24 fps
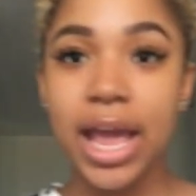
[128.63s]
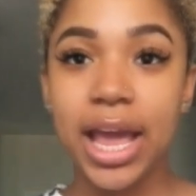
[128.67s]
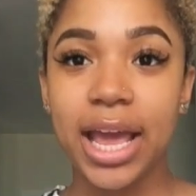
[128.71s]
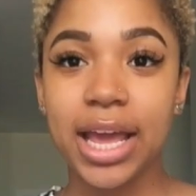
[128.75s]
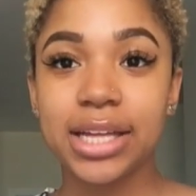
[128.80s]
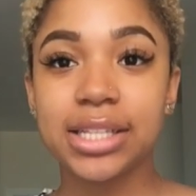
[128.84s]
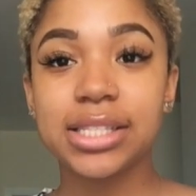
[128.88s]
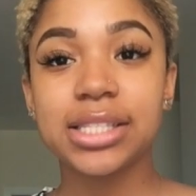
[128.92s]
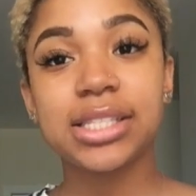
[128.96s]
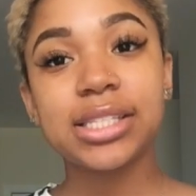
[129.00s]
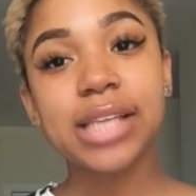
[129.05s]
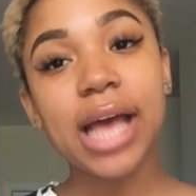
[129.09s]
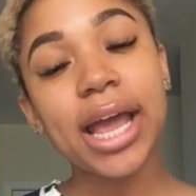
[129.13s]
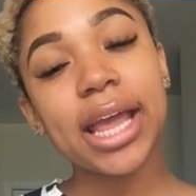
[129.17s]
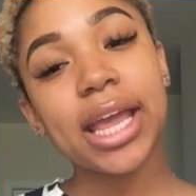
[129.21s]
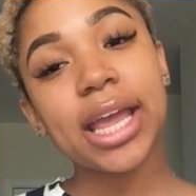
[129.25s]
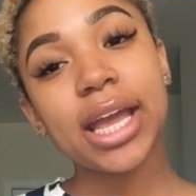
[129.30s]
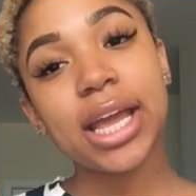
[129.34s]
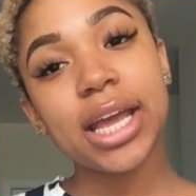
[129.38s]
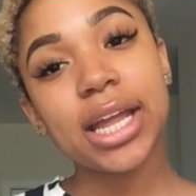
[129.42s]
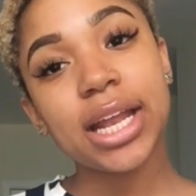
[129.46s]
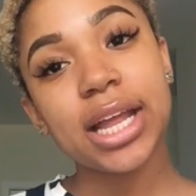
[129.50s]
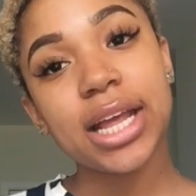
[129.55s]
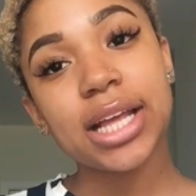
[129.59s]
And
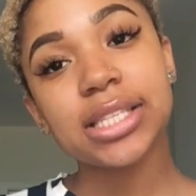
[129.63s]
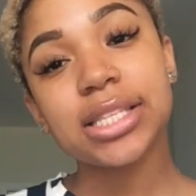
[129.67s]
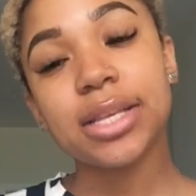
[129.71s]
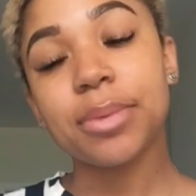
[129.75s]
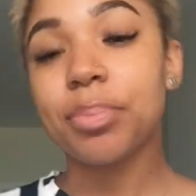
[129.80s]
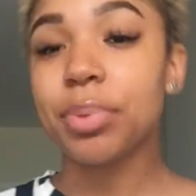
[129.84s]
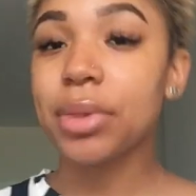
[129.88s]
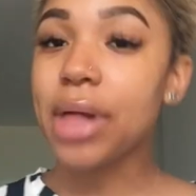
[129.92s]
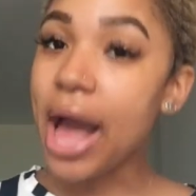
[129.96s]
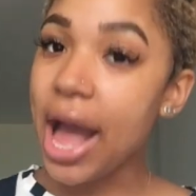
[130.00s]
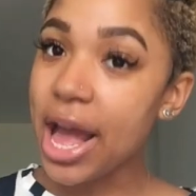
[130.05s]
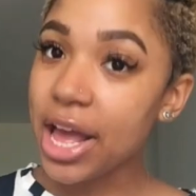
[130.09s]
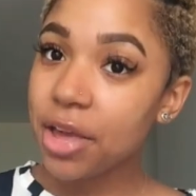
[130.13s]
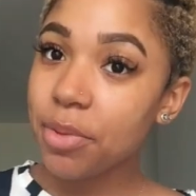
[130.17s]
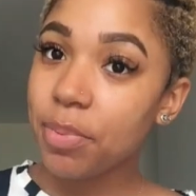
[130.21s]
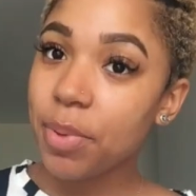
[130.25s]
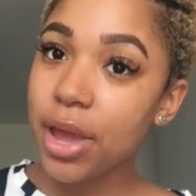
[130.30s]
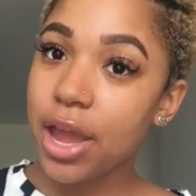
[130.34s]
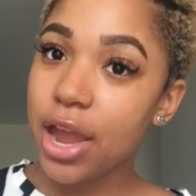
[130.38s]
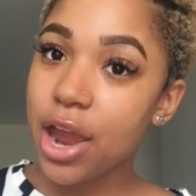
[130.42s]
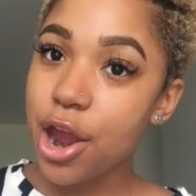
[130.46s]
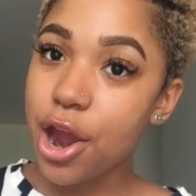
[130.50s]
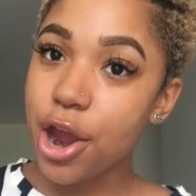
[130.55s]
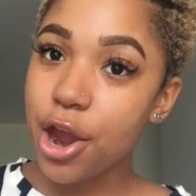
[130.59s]
second is a black
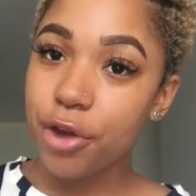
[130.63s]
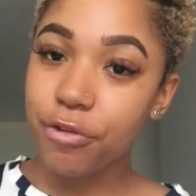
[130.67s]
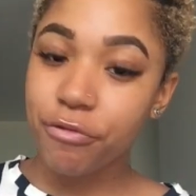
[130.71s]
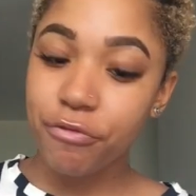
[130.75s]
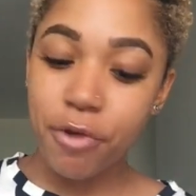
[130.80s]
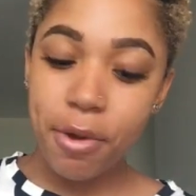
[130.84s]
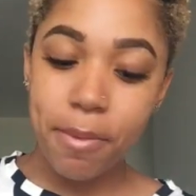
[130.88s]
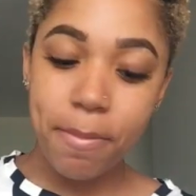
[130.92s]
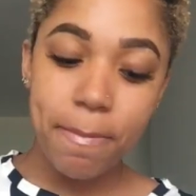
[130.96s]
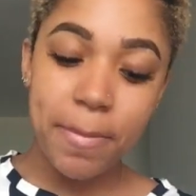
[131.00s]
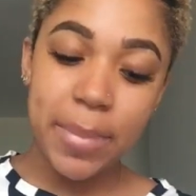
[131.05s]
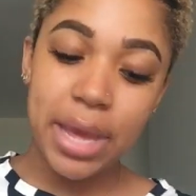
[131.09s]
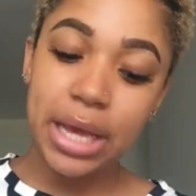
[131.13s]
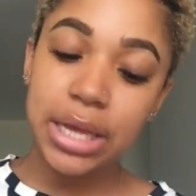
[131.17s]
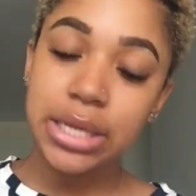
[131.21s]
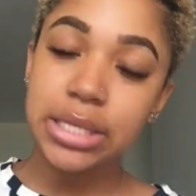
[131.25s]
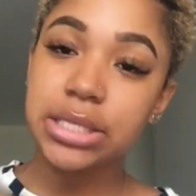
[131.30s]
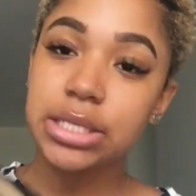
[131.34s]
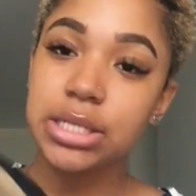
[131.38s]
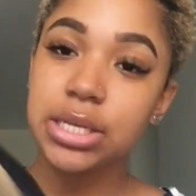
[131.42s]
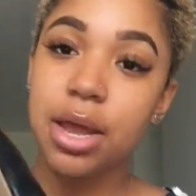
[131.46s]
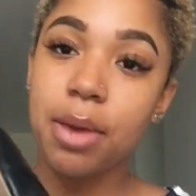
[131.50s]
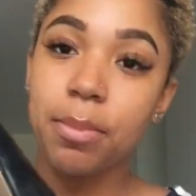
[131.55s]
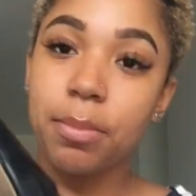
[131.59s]
pair from
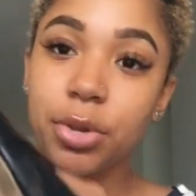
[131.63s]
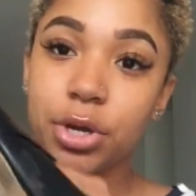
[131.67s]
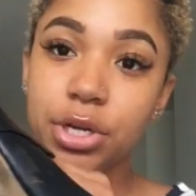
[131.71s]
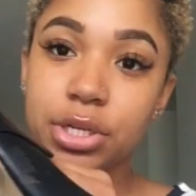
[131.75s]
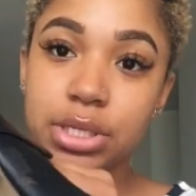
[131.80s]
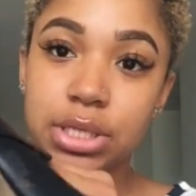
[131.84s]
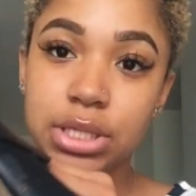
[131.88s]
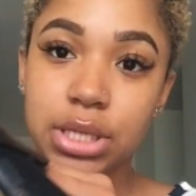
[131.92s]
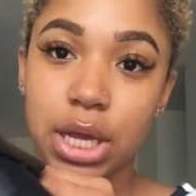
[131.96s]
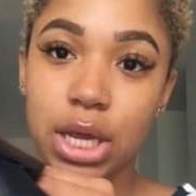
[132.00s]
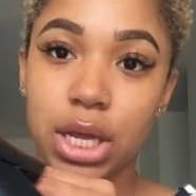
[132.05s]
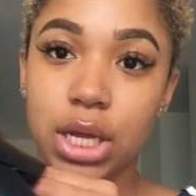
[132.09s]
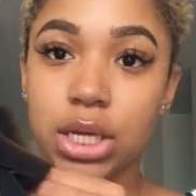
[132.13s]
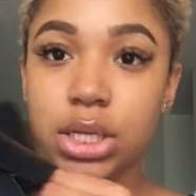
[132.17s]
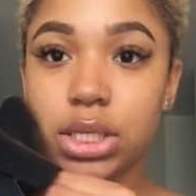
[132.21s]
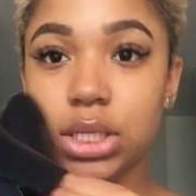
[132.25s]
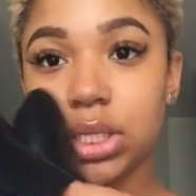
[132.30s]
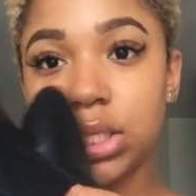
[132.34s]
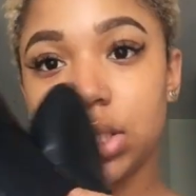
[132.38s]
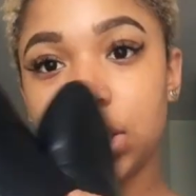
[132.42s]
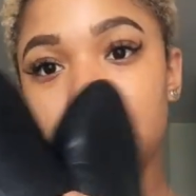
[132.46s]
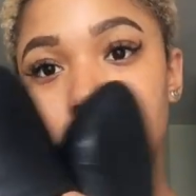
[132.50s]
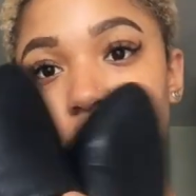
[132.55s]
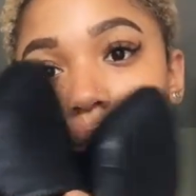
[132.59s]
Mix Number 6.
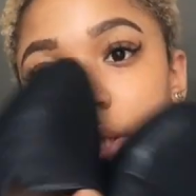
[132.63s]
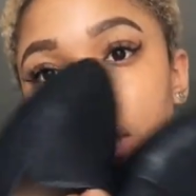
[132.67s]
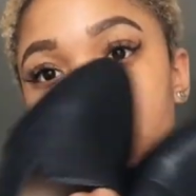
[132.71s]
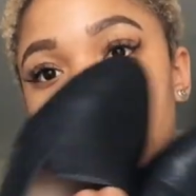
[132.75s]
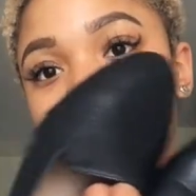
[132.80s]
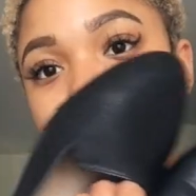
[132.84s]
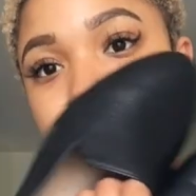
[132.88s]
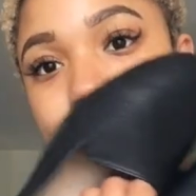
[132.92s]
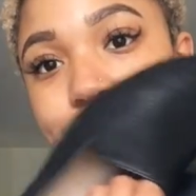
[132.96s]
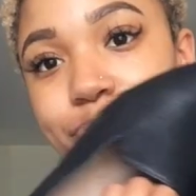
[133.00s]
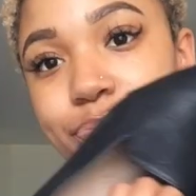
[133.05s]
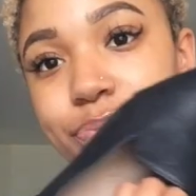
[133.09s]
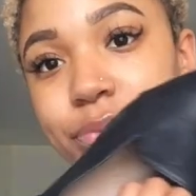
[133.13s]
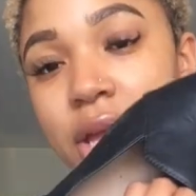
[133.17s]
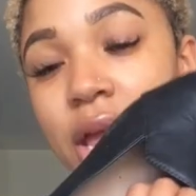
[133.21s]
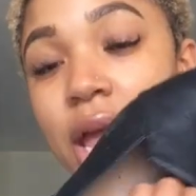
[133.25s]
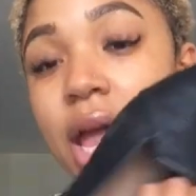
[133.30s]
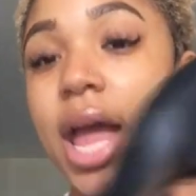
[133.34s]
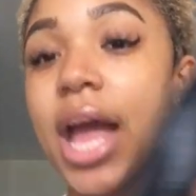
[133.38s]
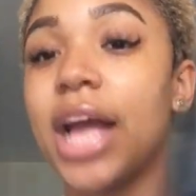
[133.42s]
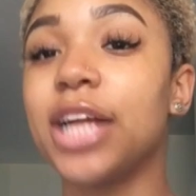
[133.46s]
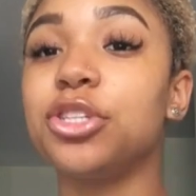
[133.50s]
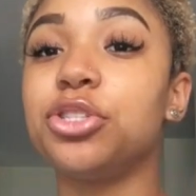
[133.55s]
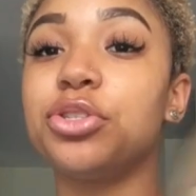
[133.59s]

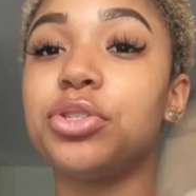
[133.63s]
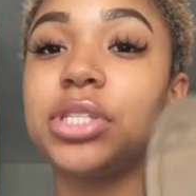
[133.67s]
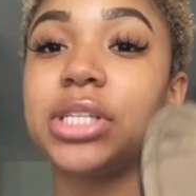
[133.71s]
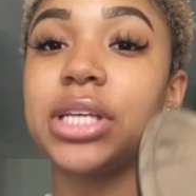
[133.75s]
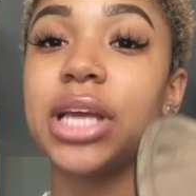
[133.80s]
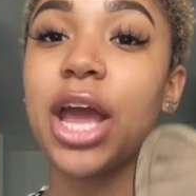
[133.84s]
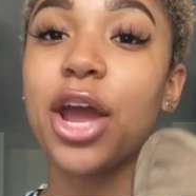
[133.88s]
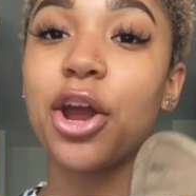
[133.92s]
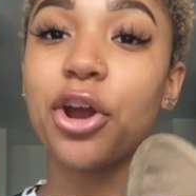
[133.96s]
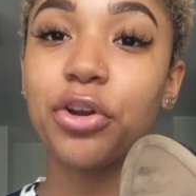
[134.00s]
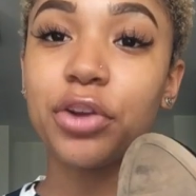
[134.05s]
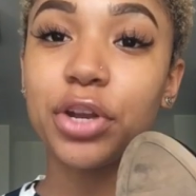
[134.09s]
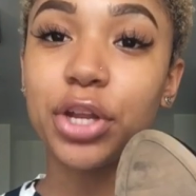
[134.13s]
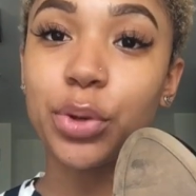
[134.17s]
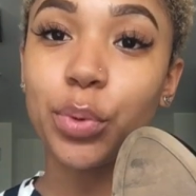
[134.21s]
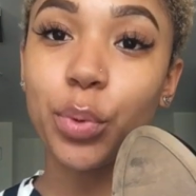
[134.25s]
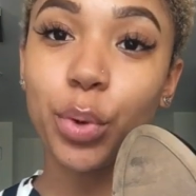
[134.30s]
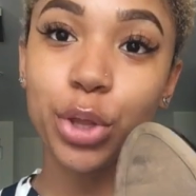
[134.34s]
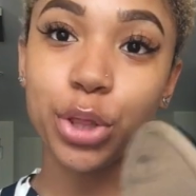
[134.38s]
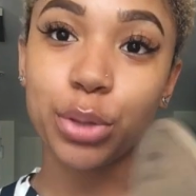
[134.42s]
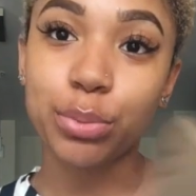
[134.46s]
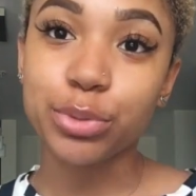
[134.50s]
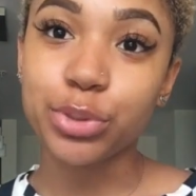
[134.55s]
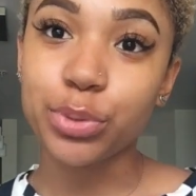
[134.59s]
As you see, I already
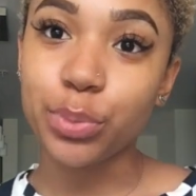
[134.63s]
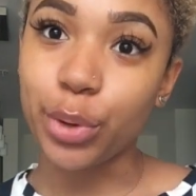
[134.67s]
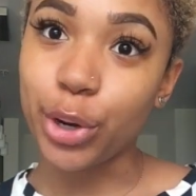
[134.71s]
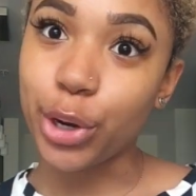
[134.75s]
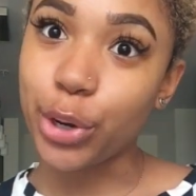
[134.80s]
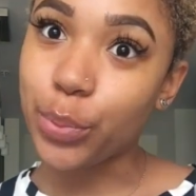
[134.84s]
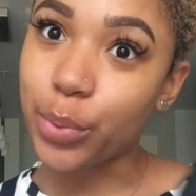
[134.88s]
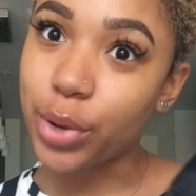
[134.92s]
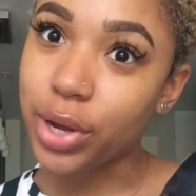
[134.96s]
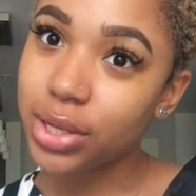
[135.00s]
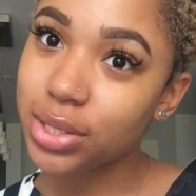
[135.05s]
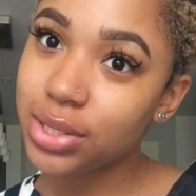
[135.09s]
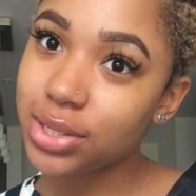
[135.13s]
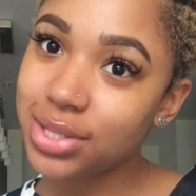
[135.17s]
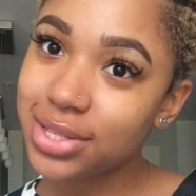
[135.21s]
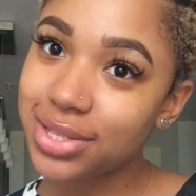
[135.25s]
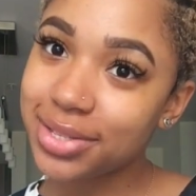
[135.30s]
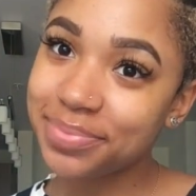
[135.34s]
wore them to work once.